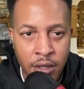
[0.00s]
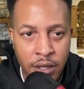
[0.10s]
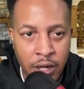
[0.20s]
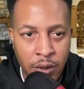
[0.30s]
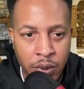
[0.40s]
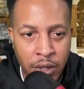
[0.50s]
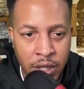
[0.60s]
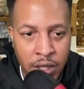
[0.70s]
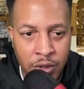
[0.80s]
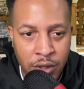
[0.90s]
They're
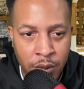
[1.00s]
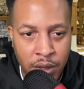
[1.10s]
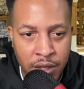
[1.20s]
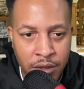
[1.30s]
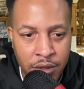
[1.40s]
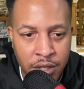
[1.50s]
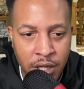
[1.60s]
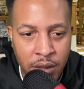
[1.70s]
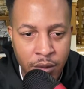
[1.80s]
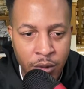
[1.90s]
playing a Trailblazers
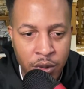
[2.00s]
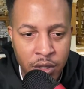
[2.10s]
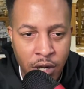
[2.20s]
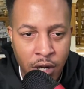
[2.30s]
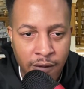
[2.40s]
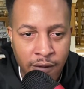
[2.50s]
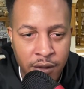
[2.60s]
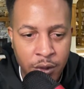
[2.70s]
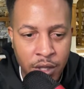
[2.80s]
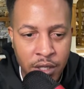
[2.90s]
team who is off of
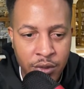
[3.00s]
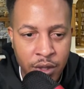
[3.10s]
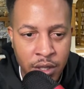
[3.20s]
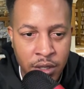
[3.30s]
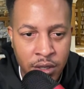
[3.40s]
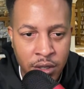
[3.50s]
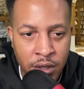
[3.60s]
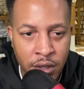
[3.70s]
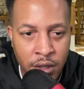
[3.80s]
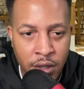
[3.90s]
2 days rest,
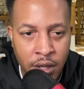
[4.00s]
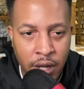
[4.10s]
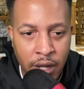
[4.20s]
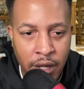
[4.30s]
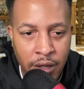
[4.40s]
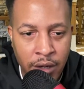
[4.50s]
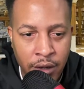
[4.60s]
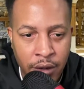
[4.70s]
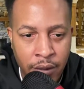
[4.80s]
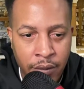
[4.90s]
and
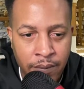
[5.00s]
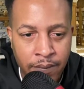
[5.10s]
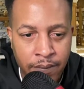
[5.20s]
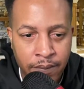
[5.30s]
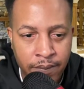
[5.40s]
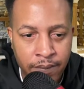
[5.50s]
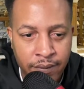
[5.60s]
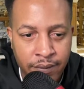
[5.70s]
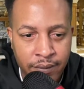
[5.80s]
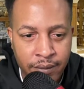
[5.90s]

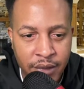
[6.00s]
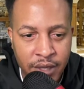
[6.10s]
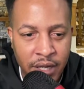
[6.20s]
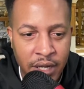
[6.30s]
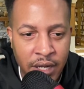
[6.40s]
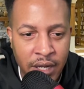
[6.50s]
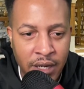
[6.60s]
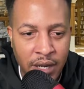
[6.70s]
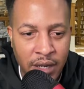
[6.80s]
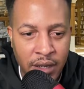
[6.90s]
they, they,
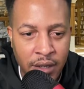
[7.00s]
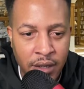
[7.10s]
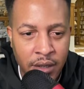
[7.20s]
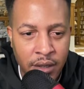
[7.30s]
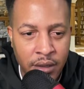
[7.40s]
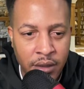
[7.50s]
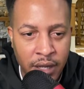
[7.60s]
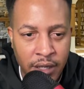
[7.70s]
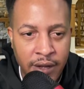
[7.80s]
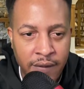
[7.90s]
they
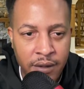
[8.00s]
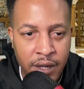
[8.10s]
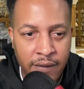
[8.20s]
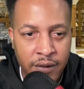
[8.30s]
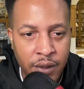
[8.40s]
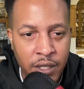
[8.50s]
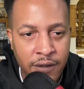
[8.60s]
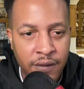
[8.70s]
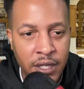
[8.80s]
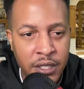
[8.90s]
they definitely have the rest
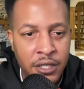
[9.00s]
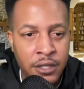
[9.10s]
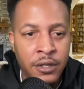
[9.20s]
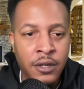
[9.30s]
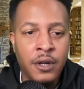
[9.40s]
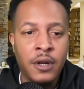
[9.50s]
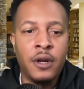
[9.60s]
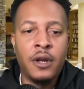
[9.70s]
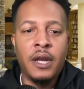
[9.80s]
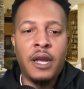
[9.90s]
advantage here.
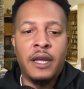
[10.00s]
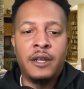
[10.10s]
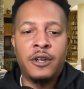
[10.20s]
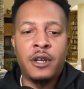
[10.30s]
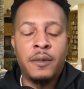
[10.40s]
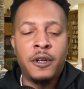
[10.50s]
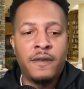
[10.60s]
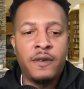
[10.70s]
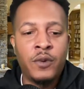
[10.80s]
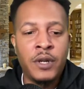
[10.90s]
And they're coming
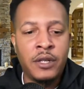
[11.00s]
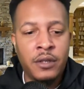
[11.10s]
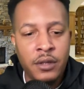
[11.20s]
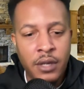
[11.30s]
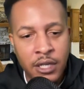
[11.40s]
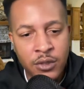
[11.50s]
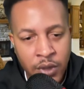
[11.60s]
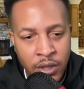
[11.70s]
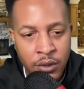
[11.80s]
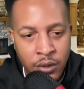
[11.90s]
off a win as
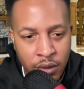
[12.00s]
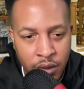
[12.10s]
well.